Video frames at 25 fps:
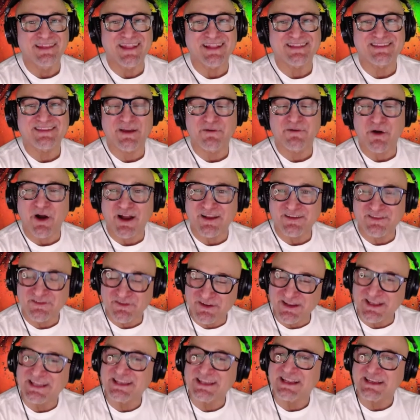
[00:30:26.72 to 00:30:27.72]
that's yeah. how I sort
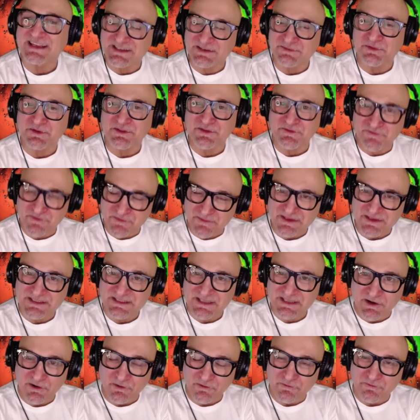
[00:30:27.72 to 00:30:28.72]
of connected with it for
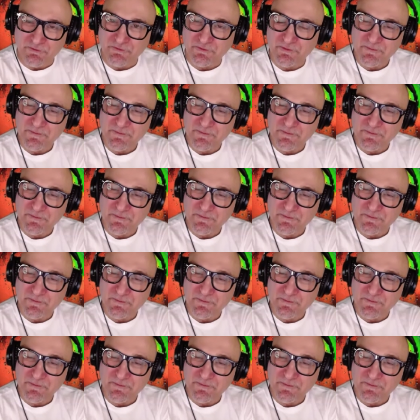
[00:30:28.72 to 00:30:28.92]
myself.